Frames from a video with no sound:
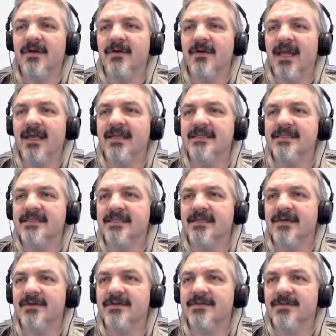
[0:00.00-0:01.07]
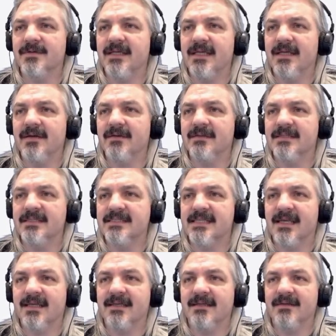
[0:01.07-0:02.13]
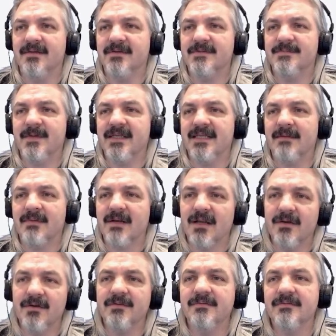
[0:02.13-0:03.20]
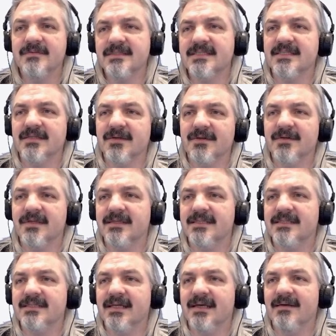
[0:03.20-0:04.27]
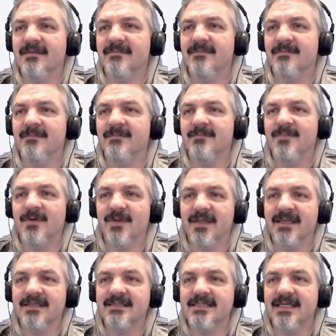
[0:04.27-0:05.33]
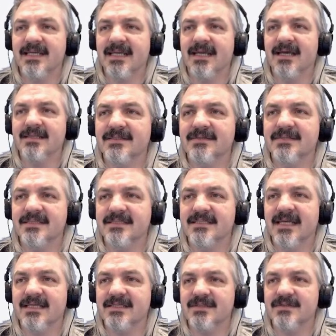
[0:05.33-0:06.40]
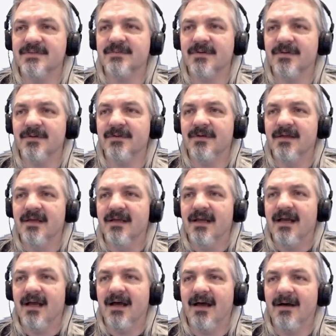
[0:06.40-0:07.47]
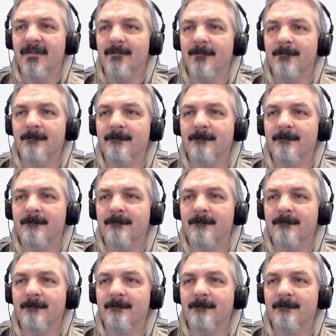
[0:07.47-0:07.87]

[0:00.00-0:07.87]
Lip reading: as it goes through here and you're saying, speeding up clones, so it's pulling and checking out, just takes you through. No